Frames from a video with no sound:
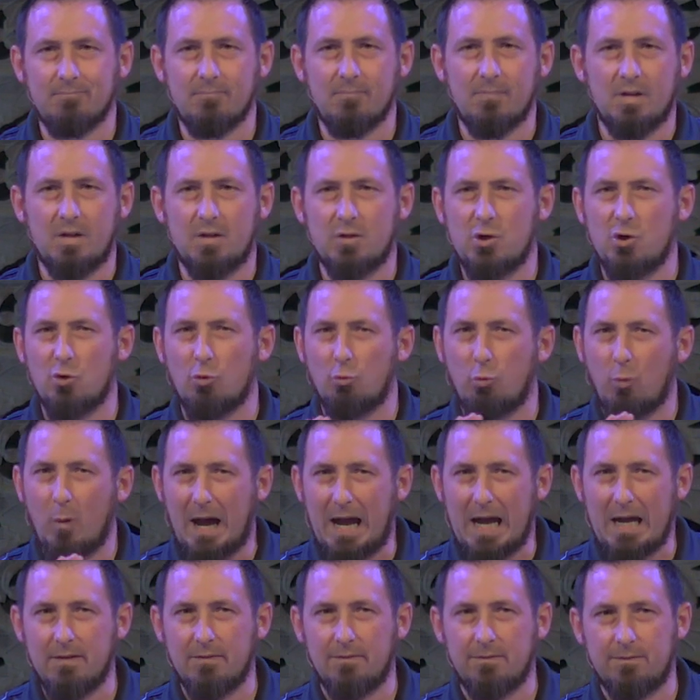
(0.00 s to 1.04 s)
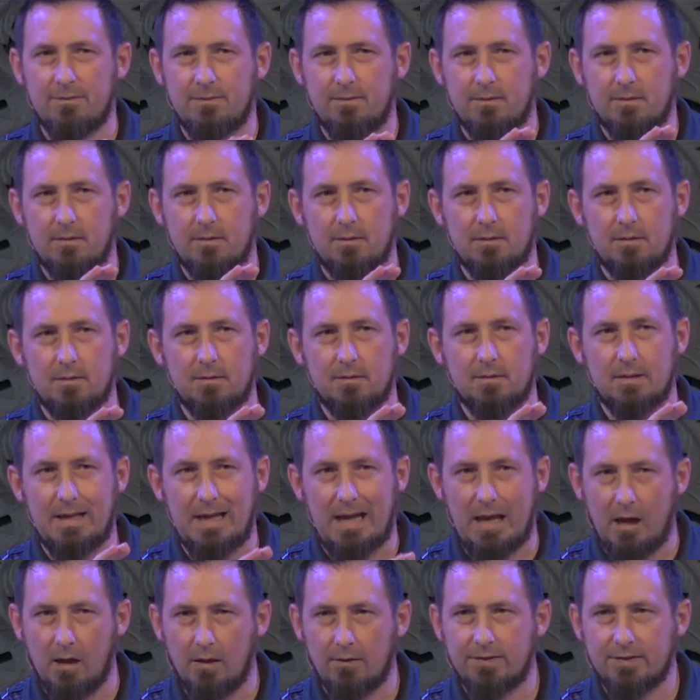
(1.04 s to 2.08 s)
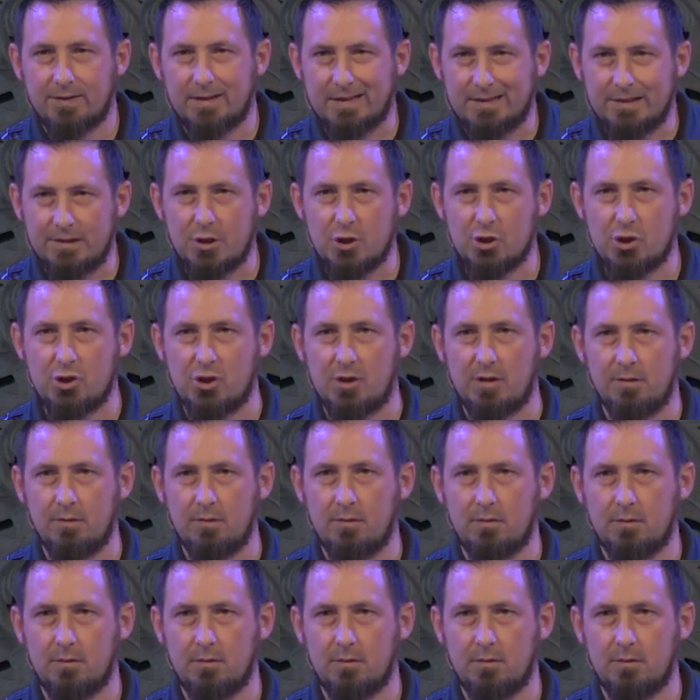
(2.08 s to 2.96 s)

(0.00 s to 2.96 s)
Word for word: your wife health condition